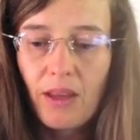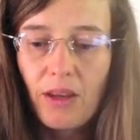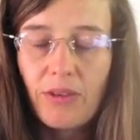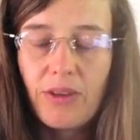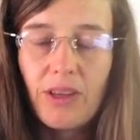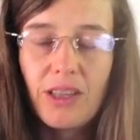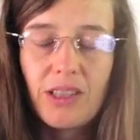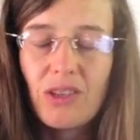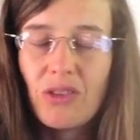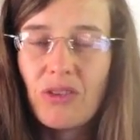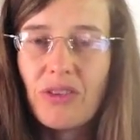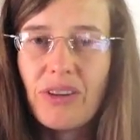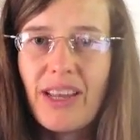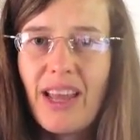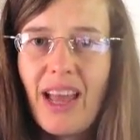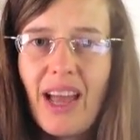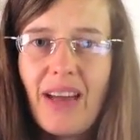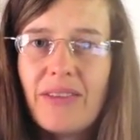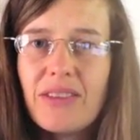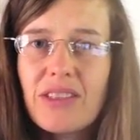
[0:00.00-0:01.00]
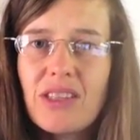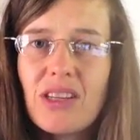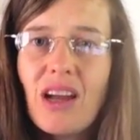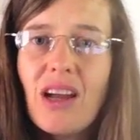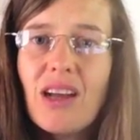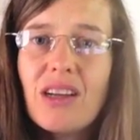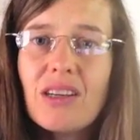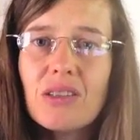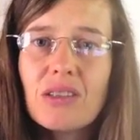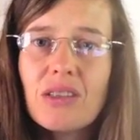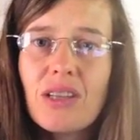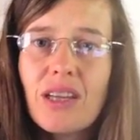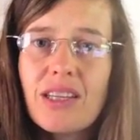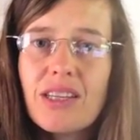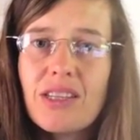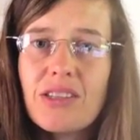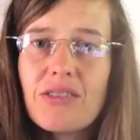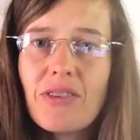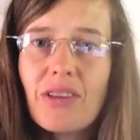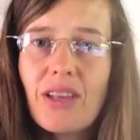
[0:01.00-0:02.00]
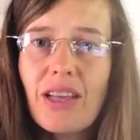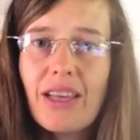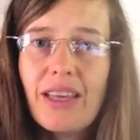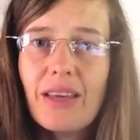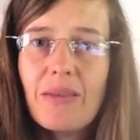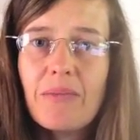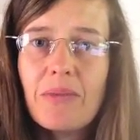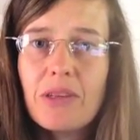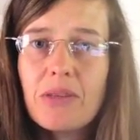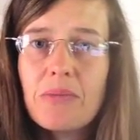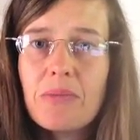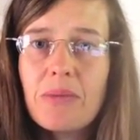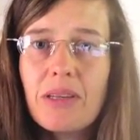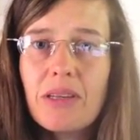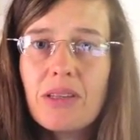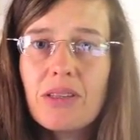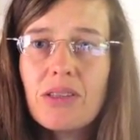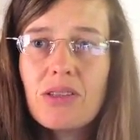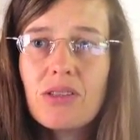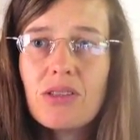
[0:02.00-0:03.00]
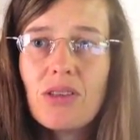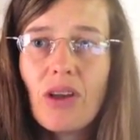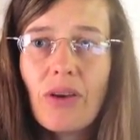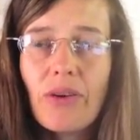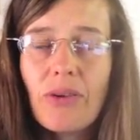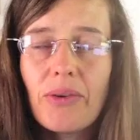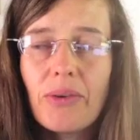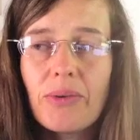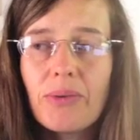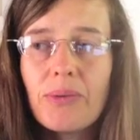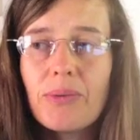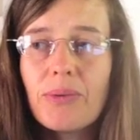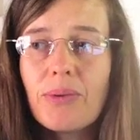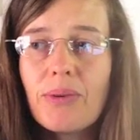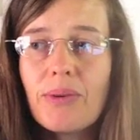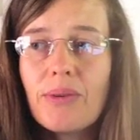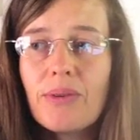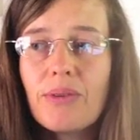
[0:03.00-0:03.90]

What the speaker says: doesn't already have a child. I just feel like it must be so